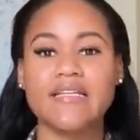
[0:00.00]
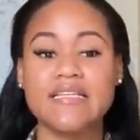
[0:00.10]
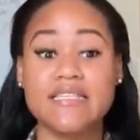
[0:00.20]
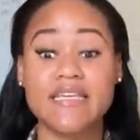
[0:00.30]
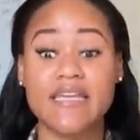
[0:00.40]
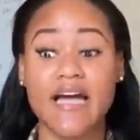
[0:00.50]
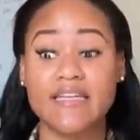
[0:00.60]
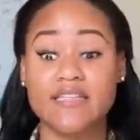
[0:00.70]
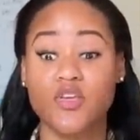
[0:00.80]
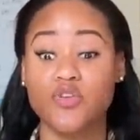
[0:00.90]
he said
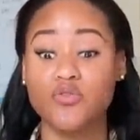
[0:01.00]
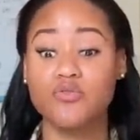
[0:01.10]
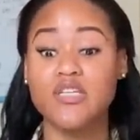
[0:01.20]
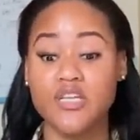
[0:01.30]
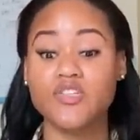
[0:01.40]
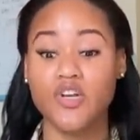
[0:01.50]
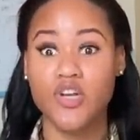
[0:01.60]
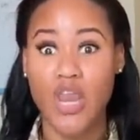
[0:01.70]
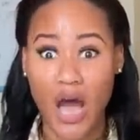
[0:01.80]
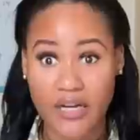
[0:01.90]
that you need to
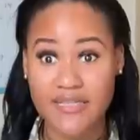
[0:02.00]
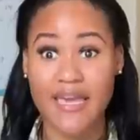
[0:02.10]
not